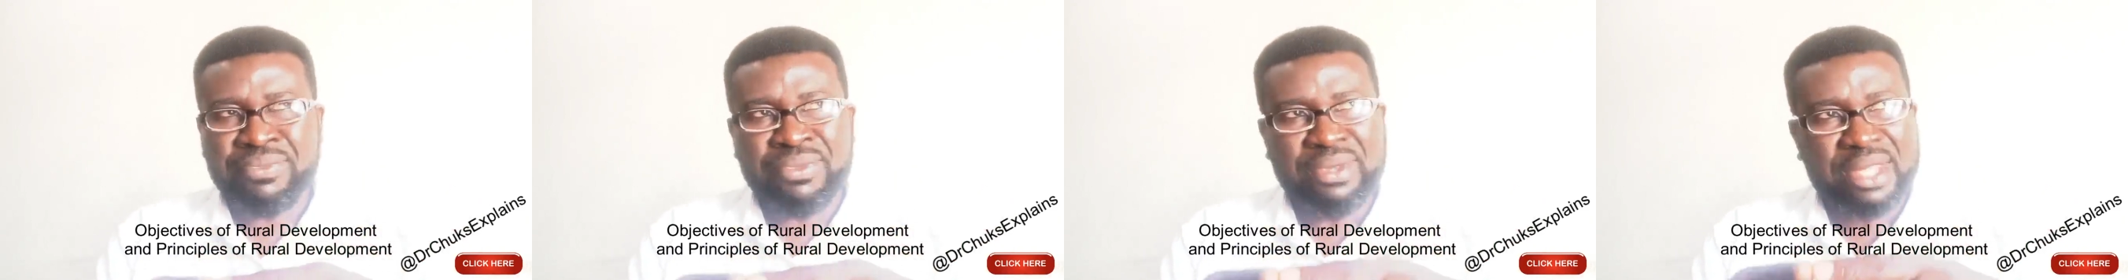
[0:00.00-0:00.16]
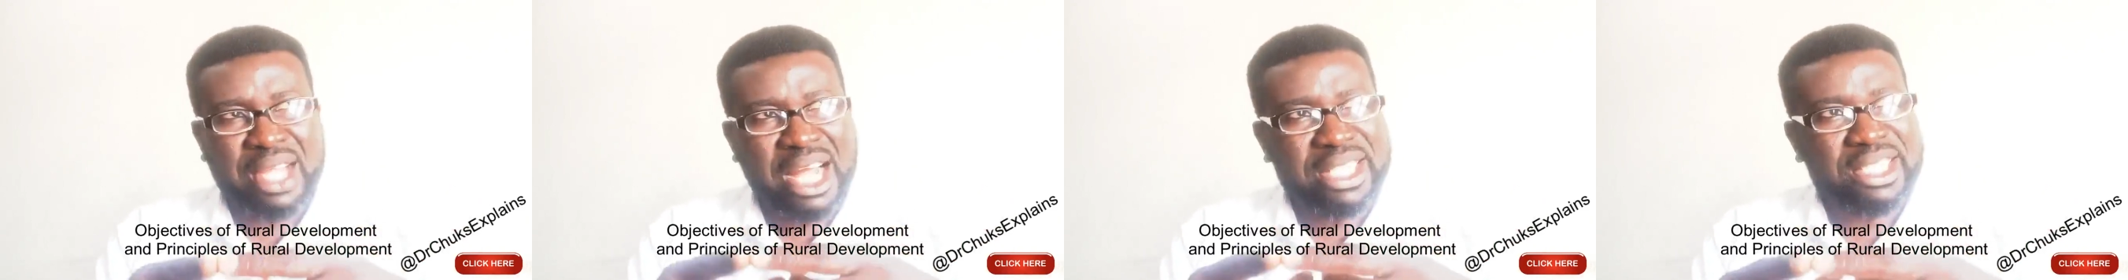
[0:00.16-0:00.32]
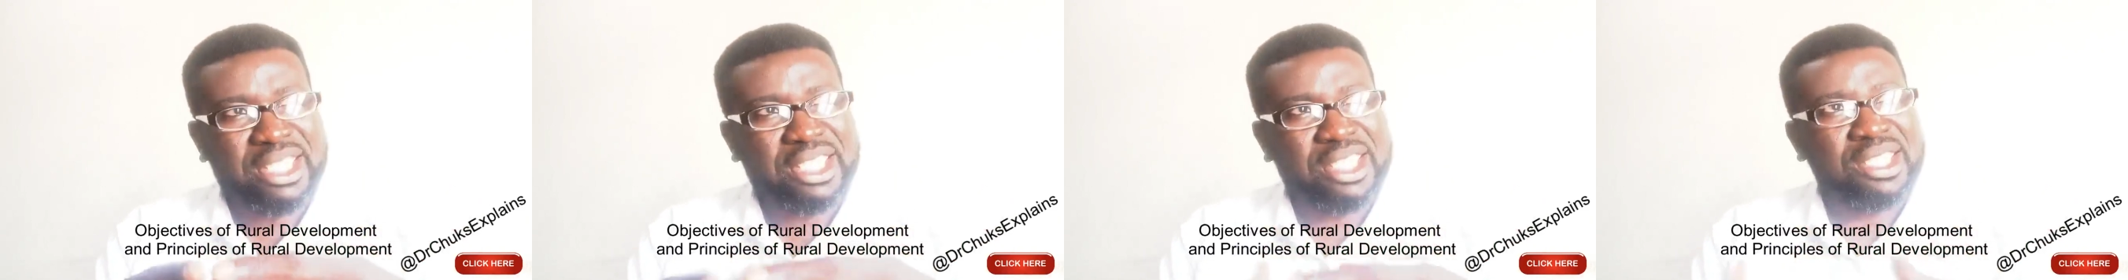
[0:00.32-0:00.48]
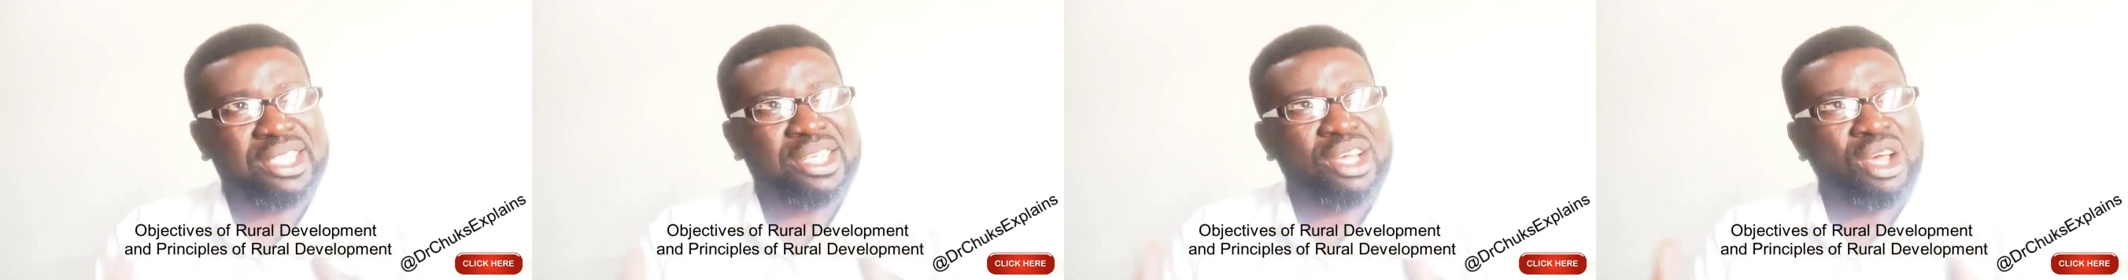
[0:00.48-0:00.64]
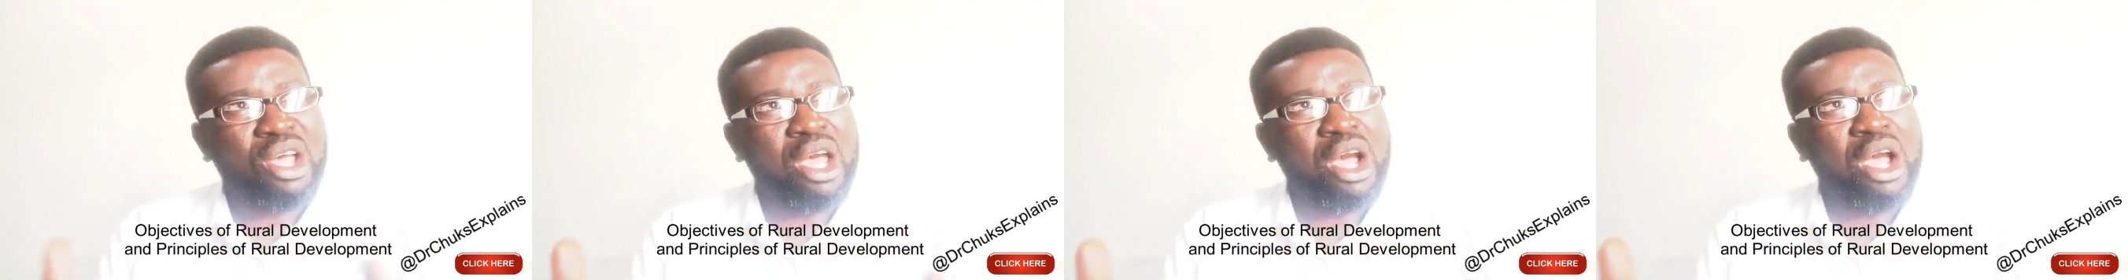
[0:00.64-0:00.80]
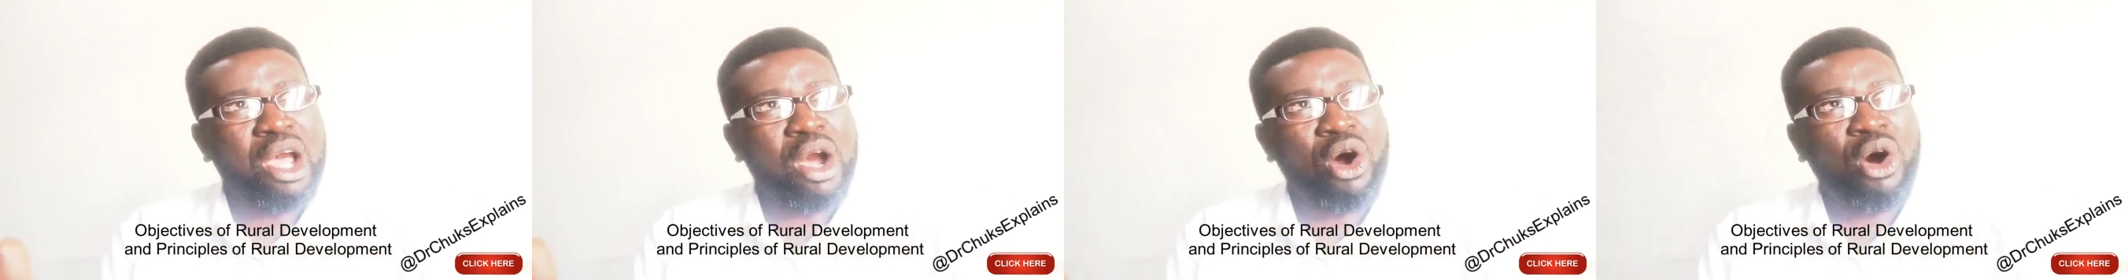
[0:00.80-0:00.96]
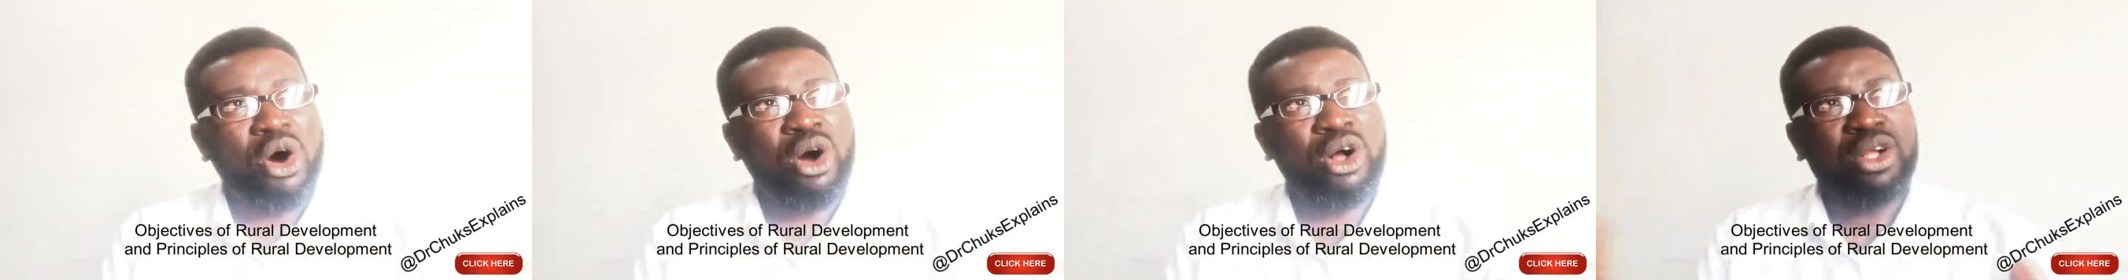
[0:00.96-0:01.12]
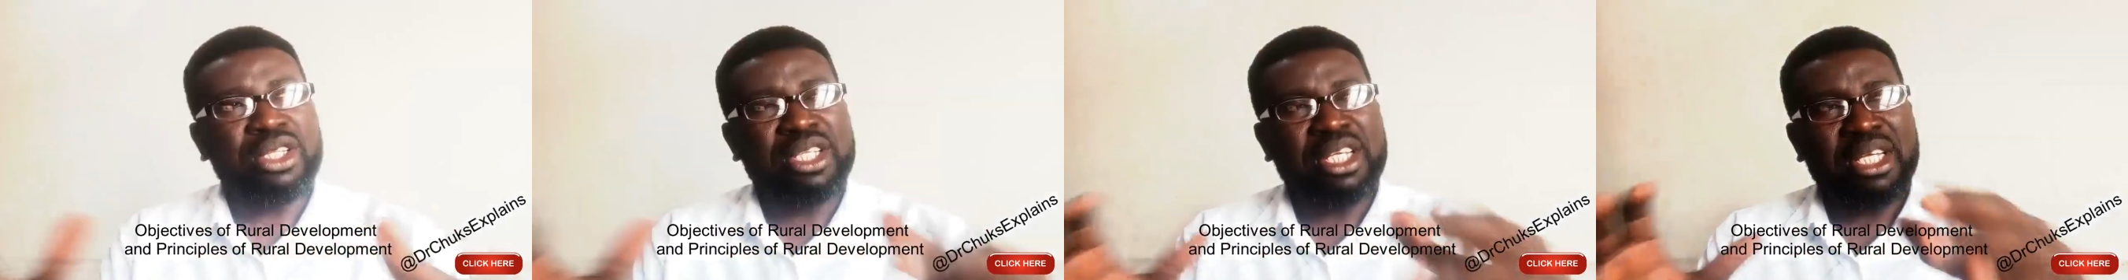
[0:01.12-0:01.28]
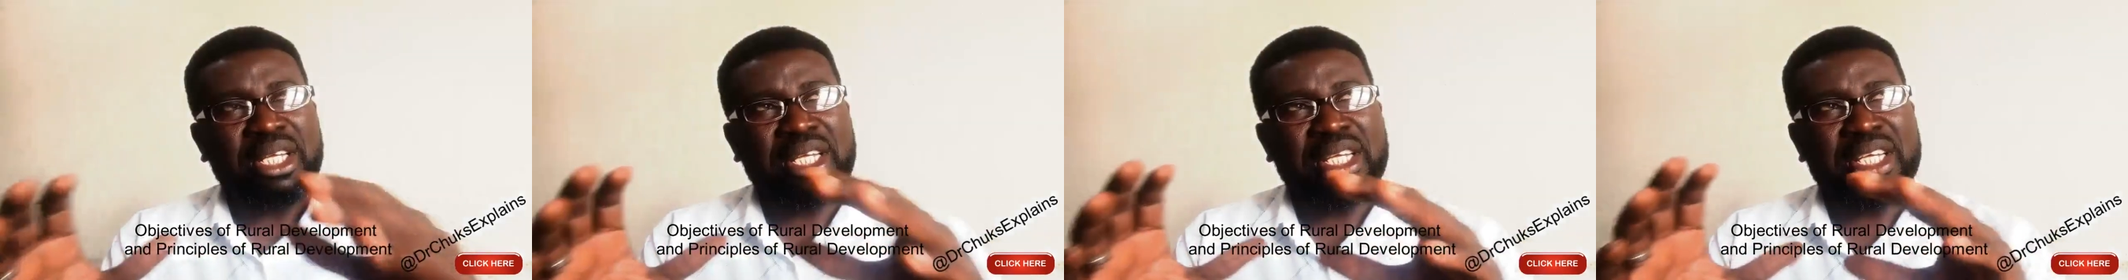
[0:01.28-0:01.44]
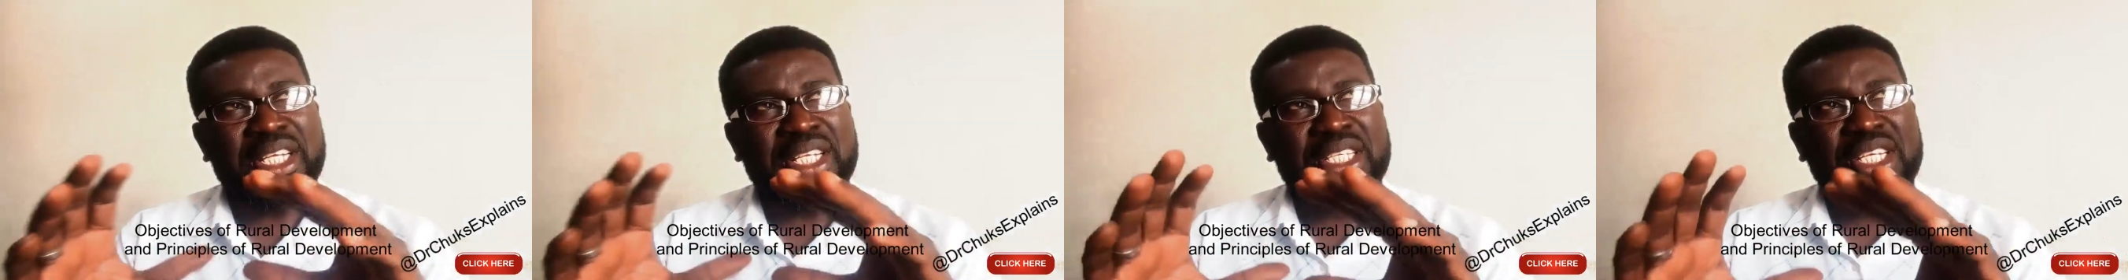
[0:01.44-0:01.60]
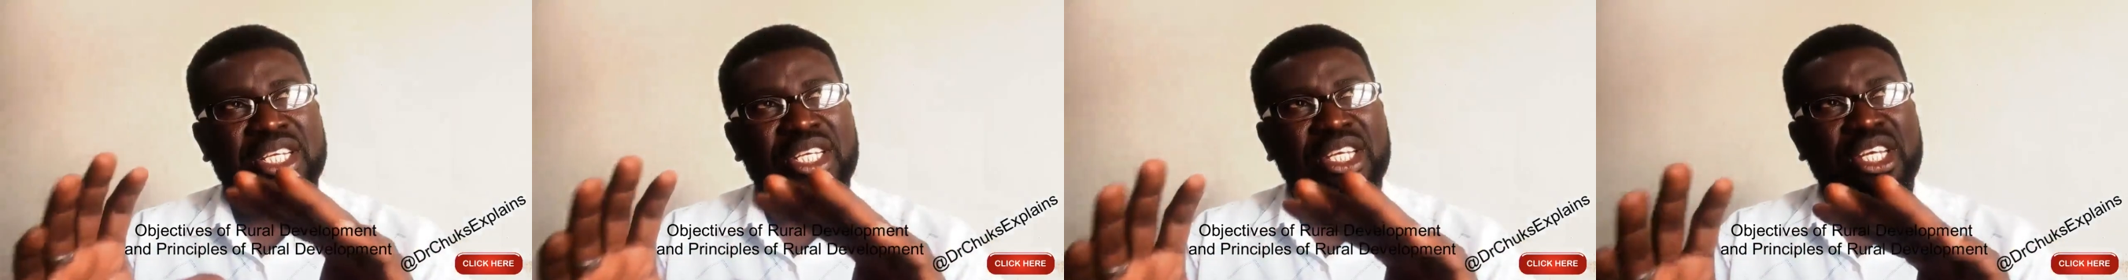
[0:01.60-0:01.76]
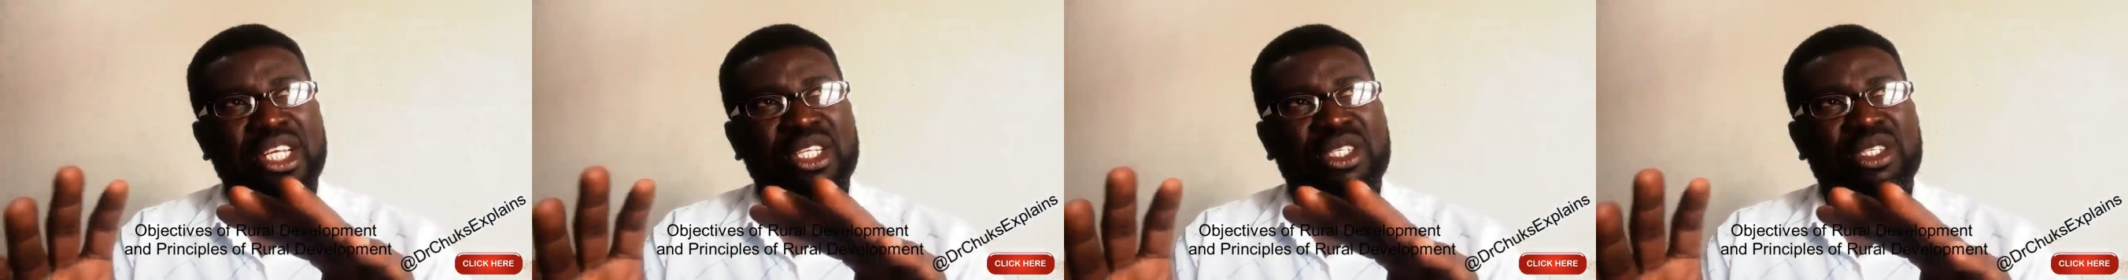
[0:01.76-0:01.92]
That is all
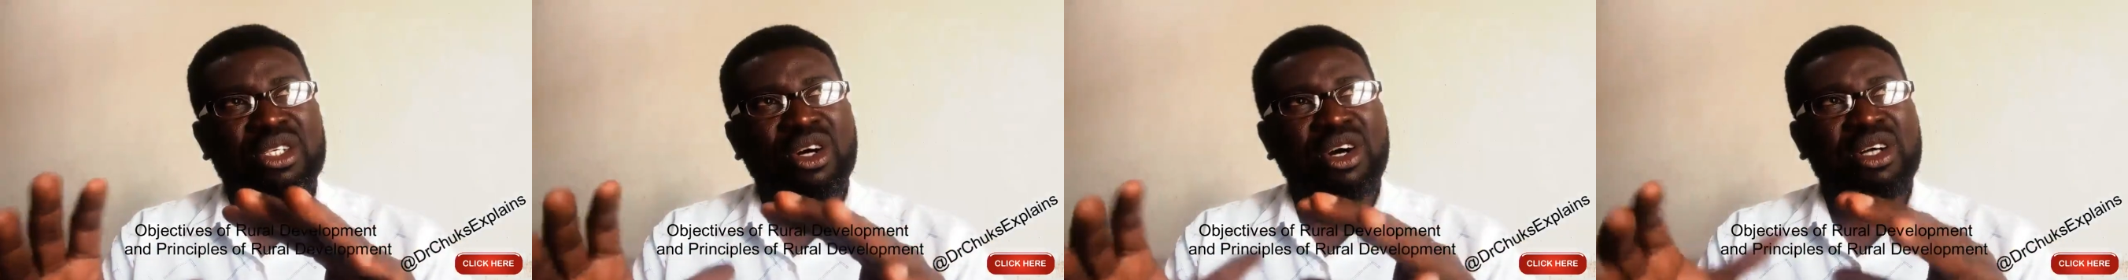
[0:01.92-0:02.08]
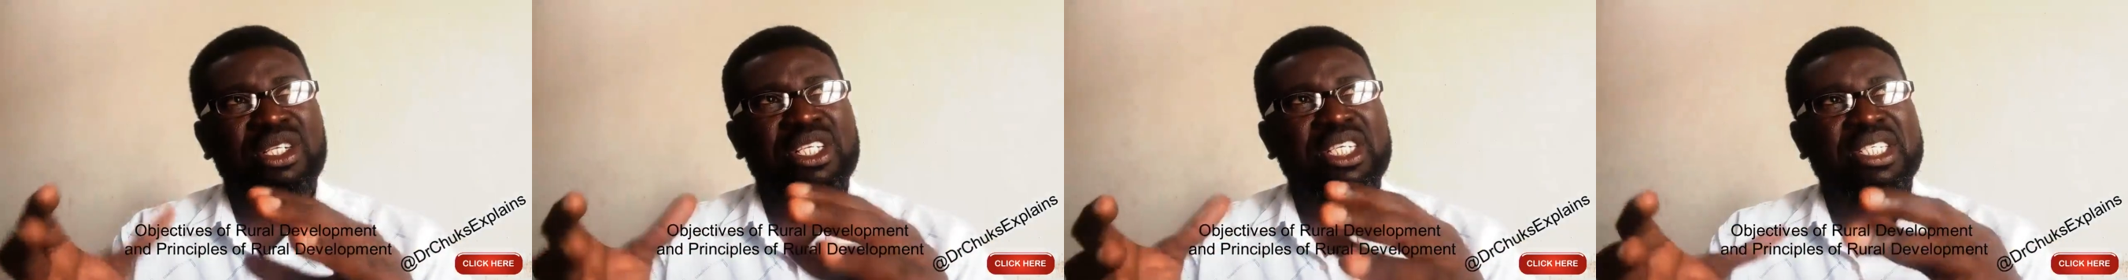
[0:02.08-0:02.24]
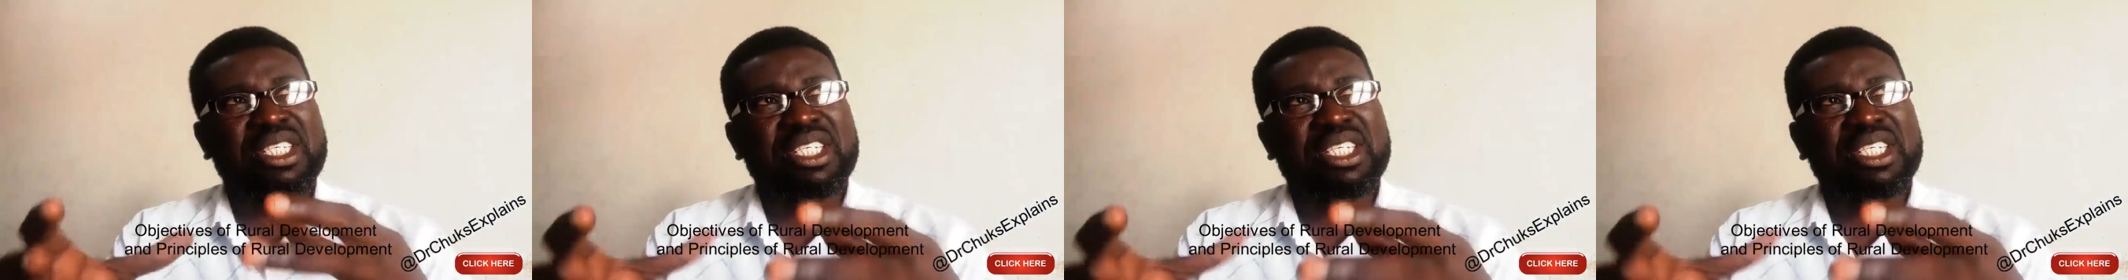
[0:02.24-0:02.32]
the